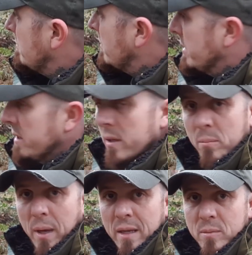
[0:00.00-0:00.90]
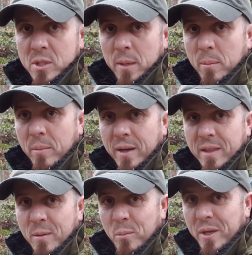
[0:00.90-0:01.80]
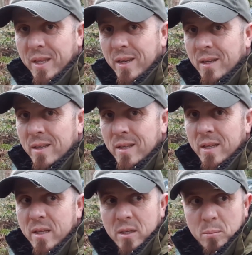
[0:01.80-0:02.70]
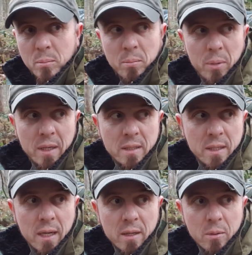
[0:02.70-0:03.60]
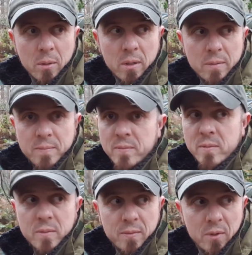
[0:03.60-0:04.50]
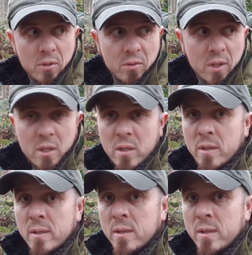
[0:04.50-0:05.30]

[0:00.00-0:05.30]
my bag, my sleeping bag that I'm bringing, is plenty adequate for